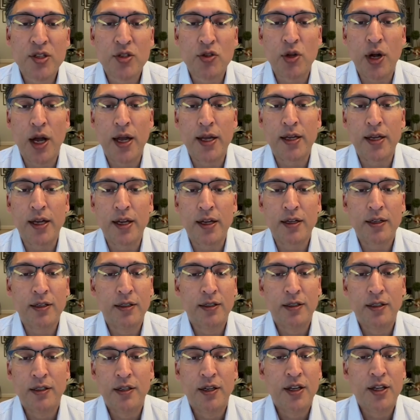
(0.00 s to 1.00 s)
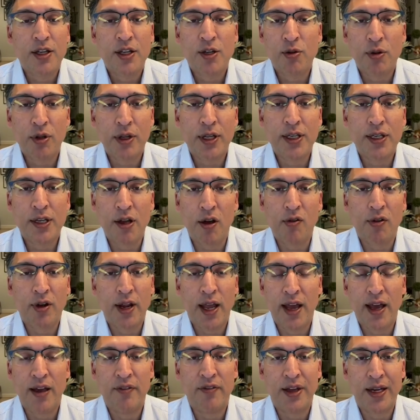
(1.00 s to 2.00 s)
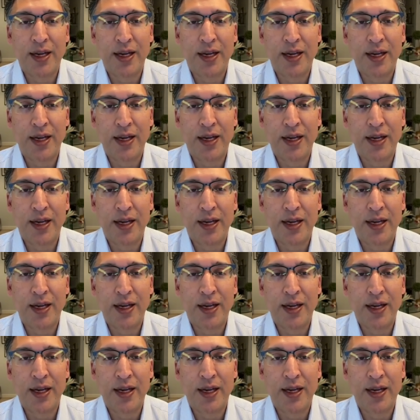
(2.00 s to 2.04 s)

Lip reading: striking. You really don't have